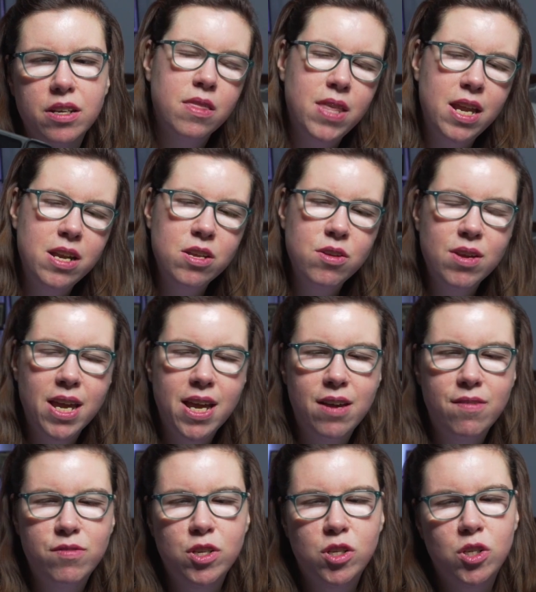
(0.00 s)
Then you
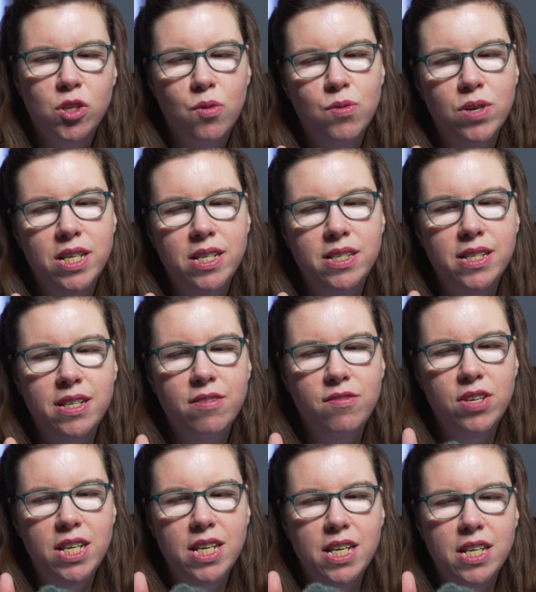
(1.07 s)
have the Sony
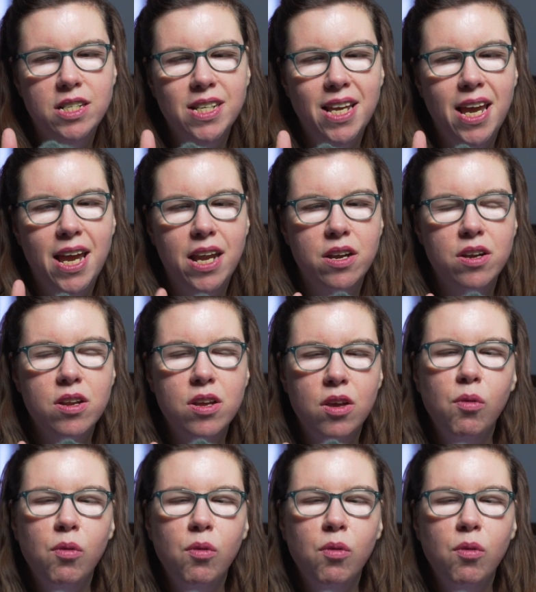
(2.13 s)
ZV-E10,